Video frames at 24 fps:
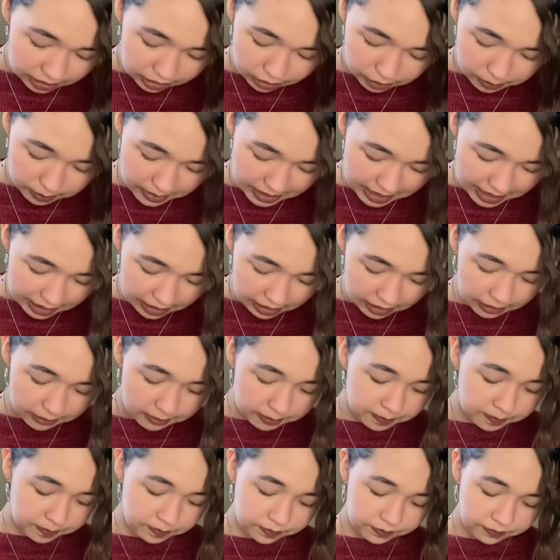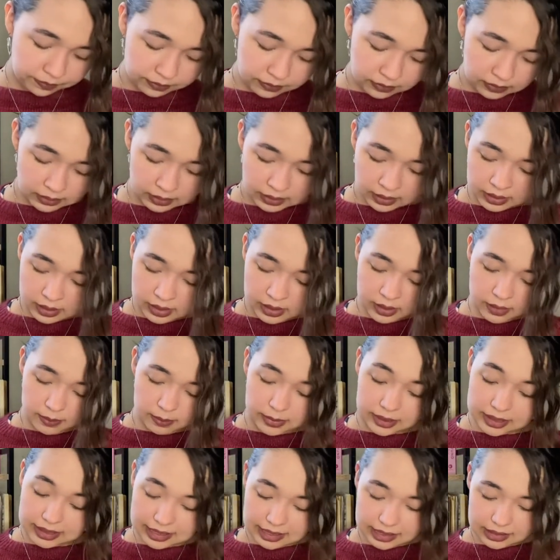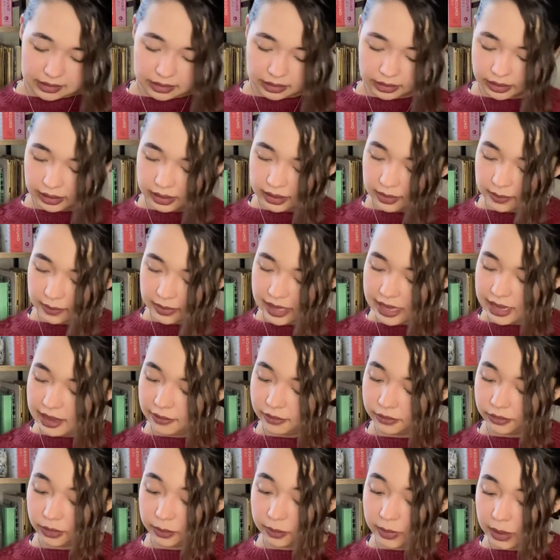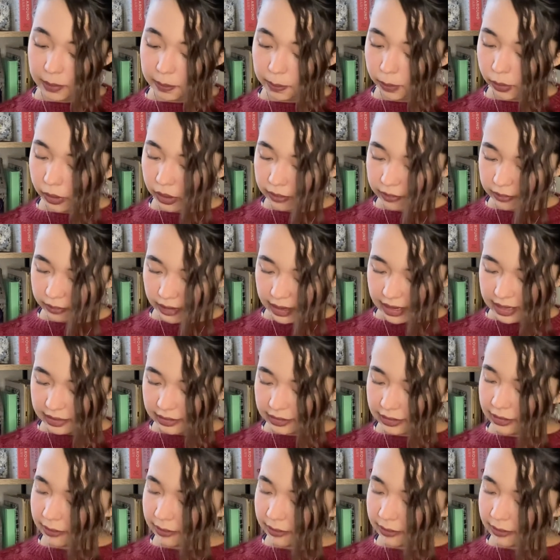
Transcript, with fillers: pair but these are gonna be for my boyfriend.